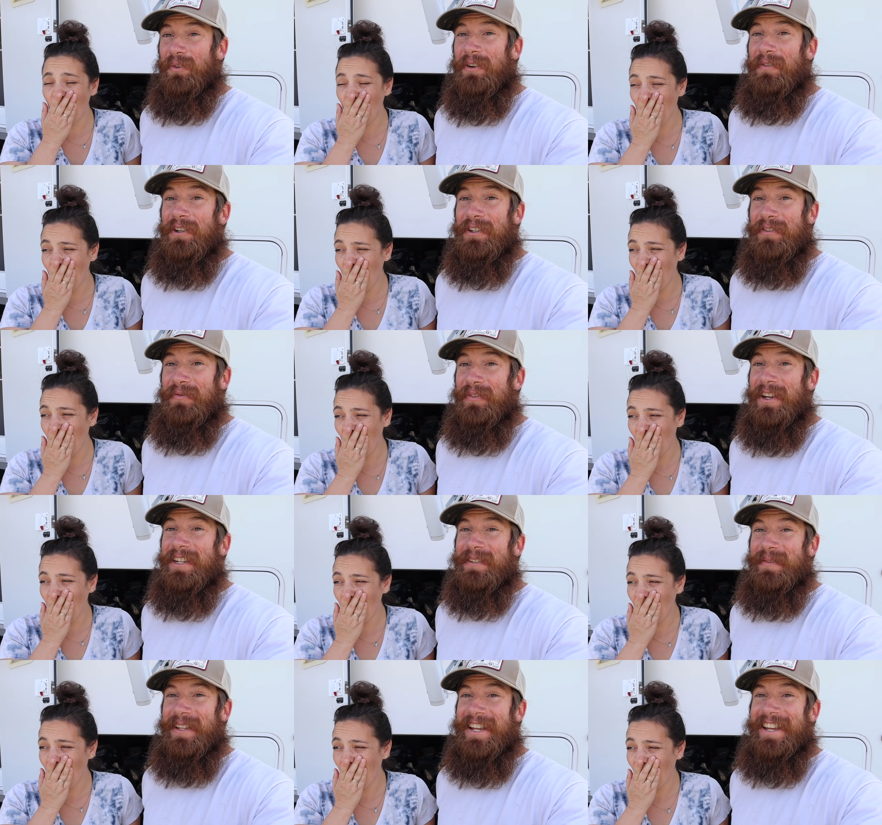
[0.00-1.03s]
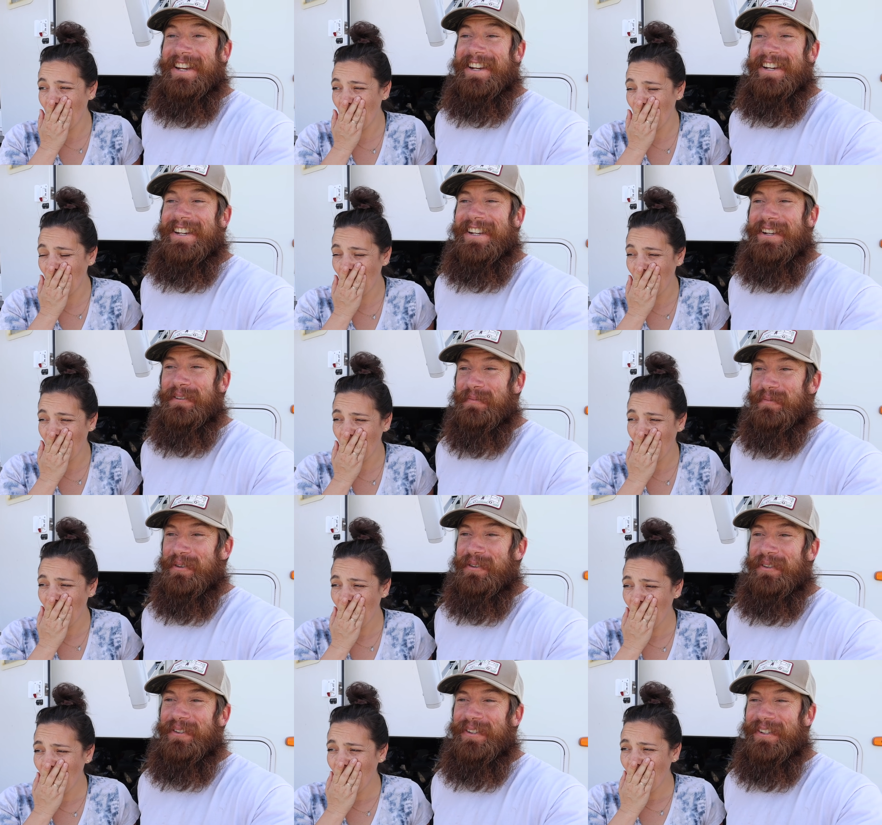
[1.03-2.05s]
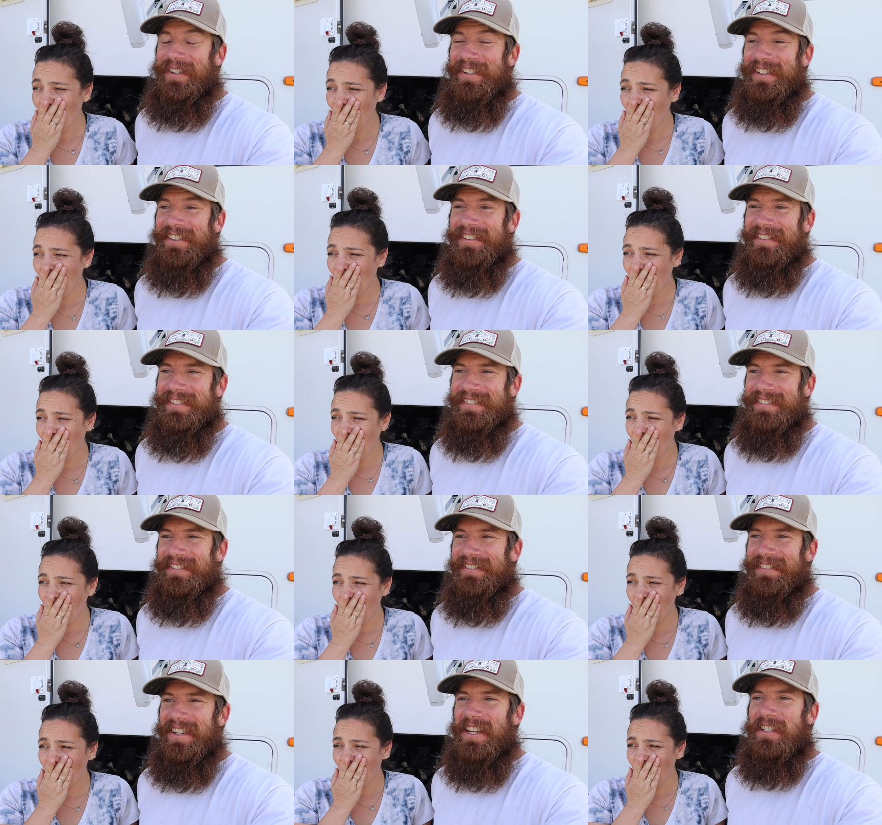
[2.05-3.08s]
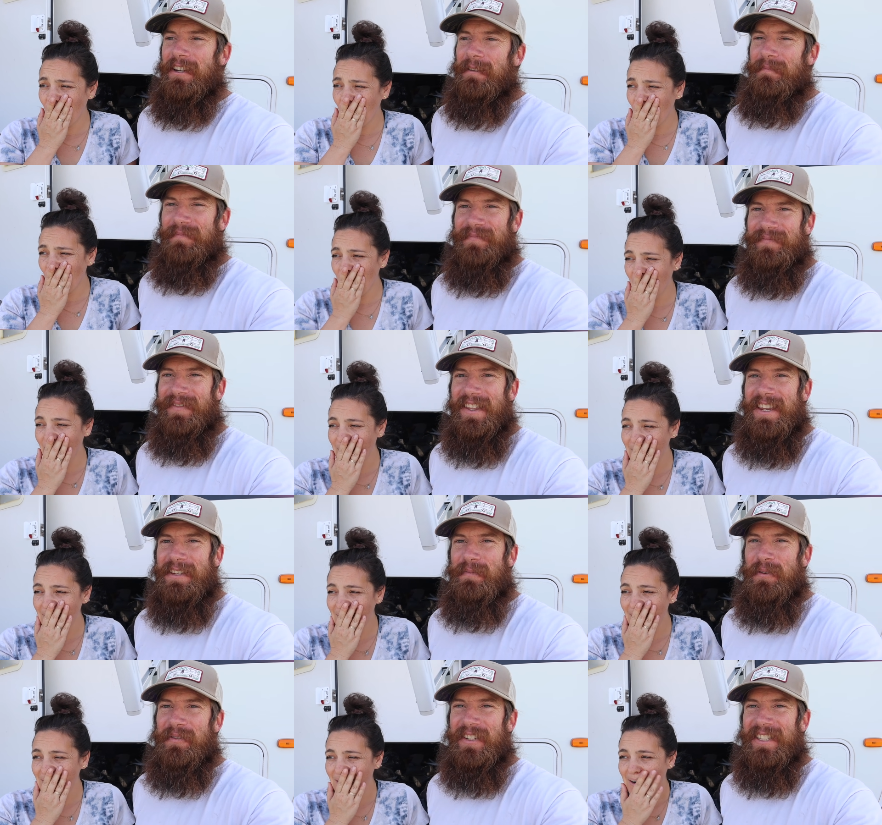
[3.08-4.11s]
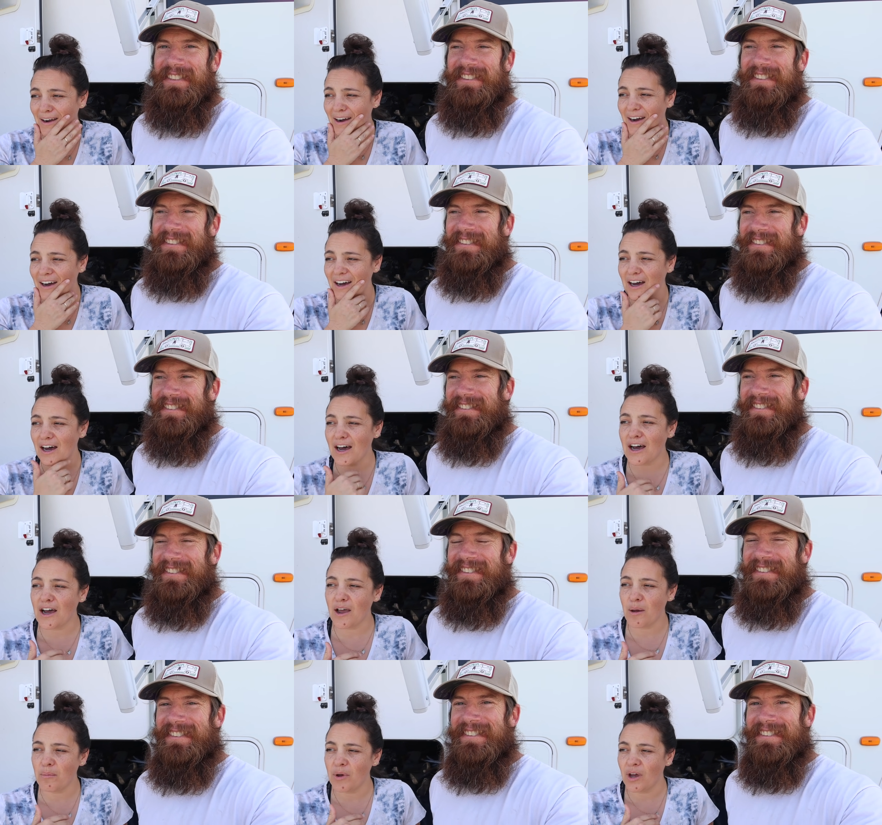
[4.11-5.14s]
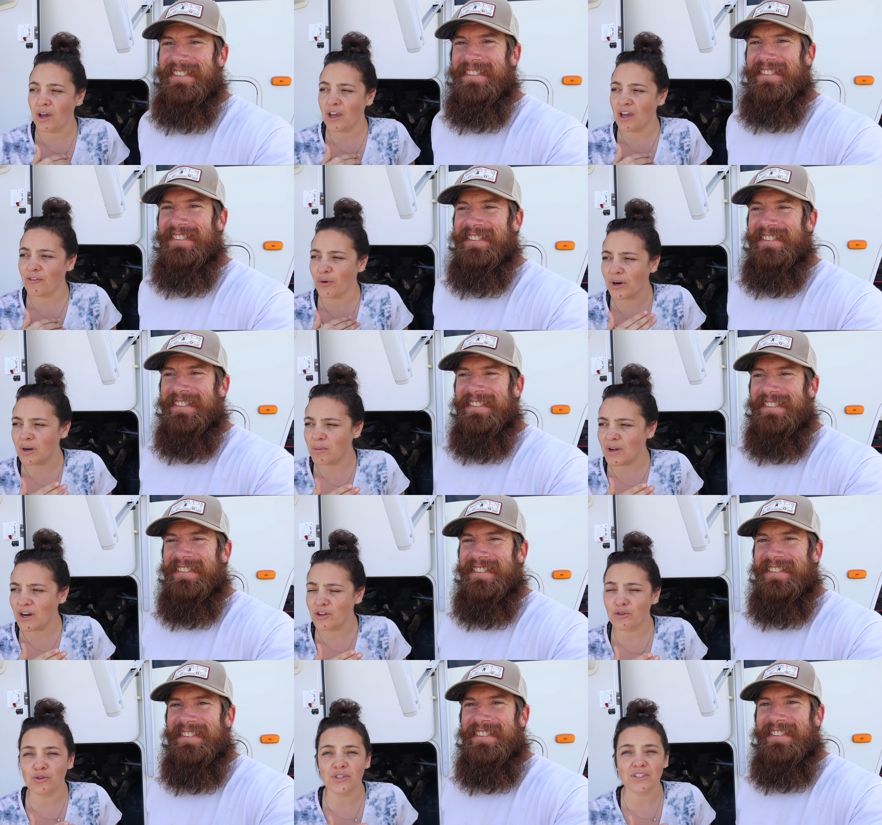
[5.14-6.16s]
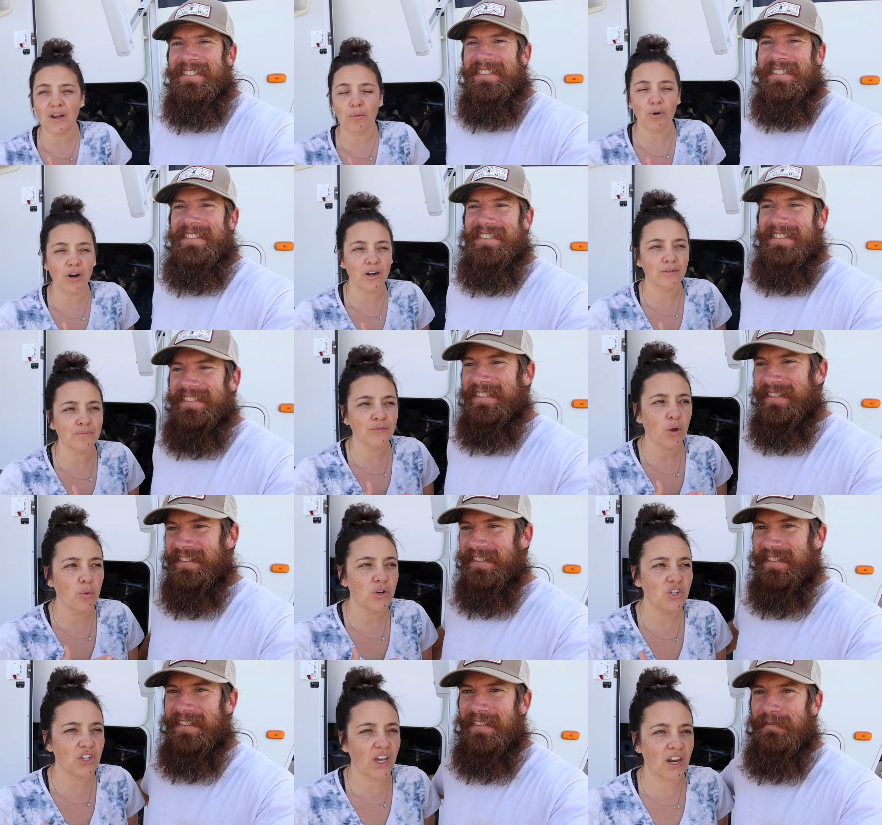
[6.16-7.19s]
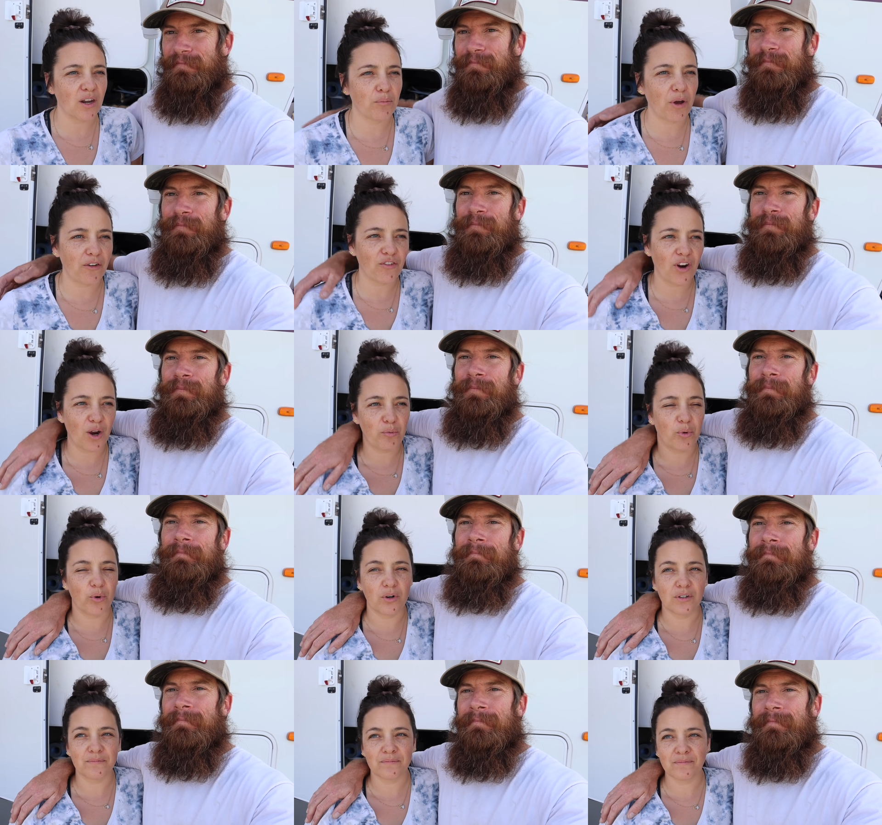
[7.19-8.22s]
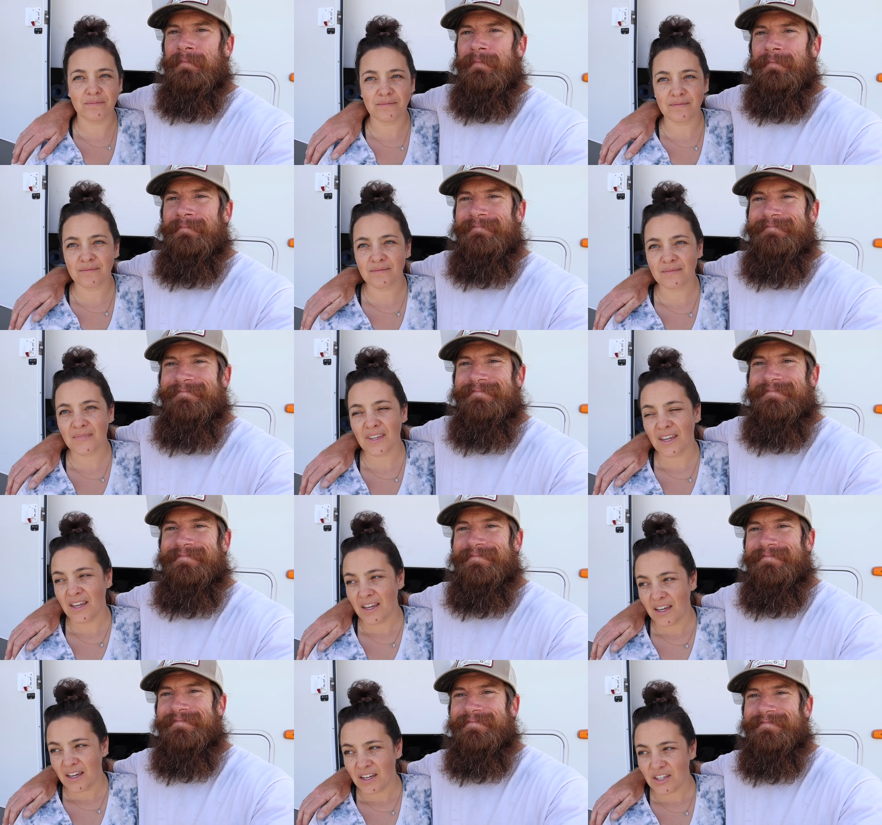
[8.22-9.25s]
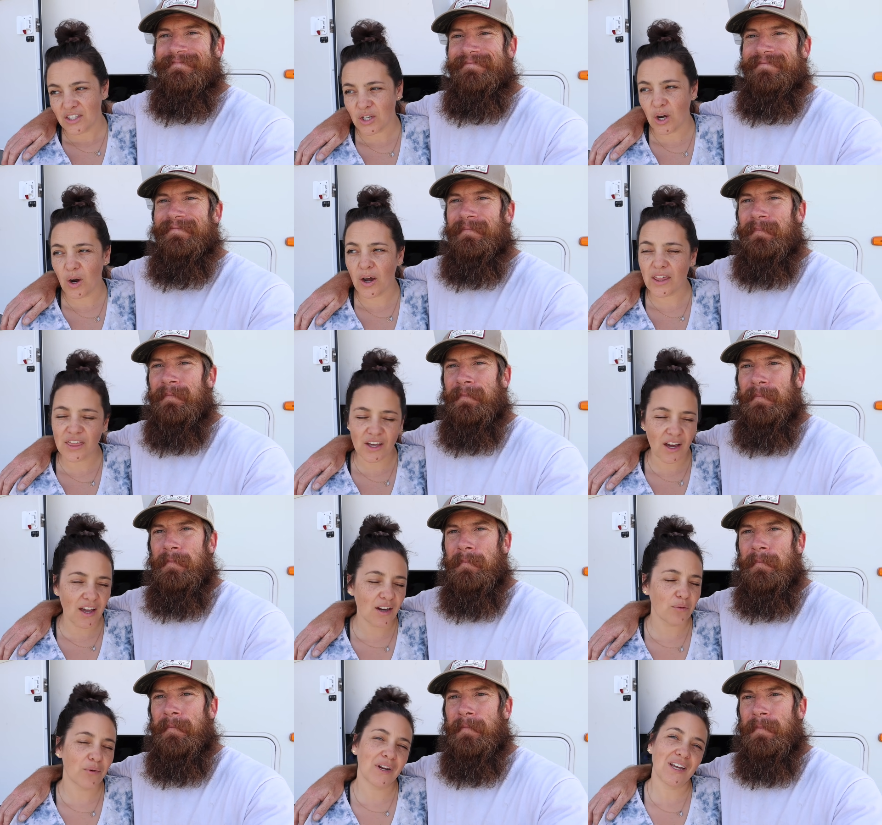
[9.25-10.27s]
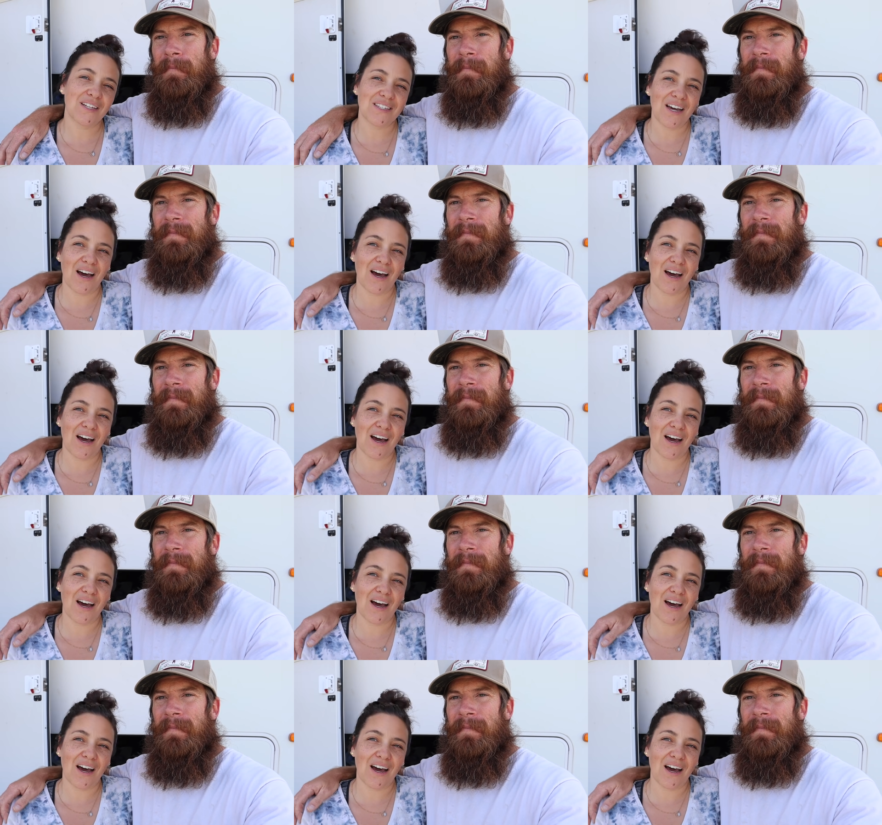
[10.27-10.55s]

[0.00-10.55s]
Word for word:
Speaker 1: River just face landed, that was brutal. He's up, he's moving.
Speaker 2: Um, if we're gonna be here through summer, we should get an above ground pool. So I thought, when it gets